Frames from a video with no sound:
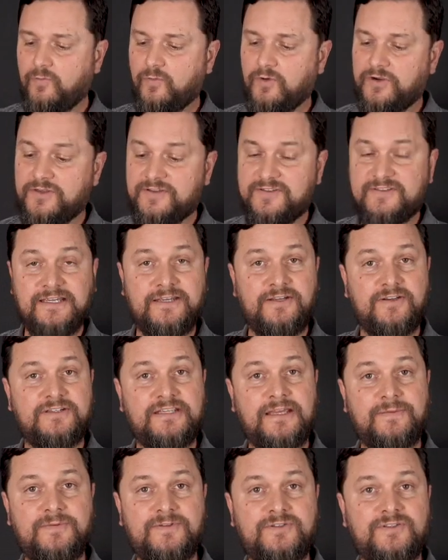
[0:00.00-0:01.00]
where you set your
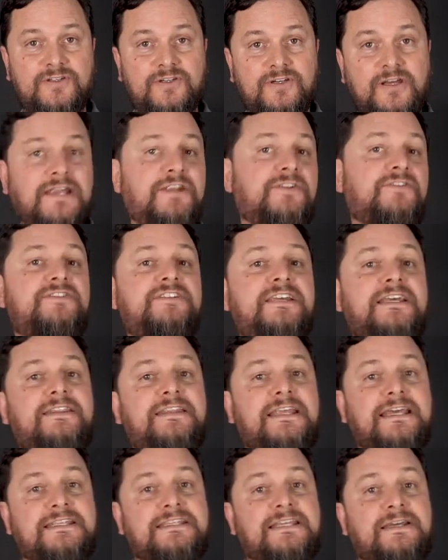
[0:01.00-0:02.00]
temperature and you set
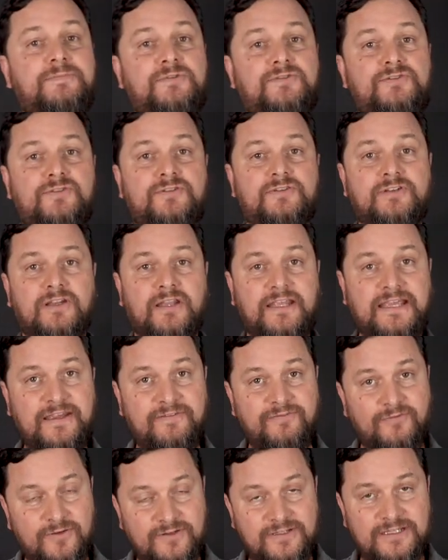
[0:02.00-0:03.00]
that temperature
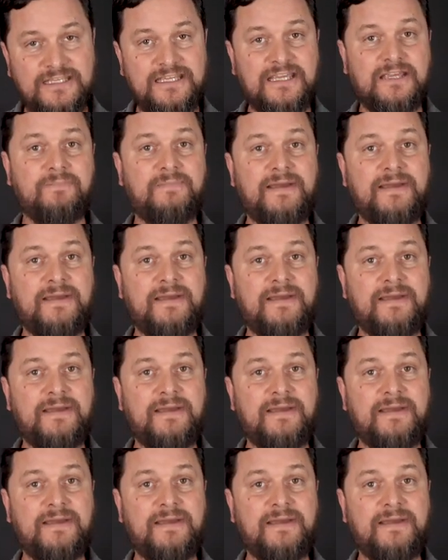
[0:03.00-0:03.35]
delay for it to kick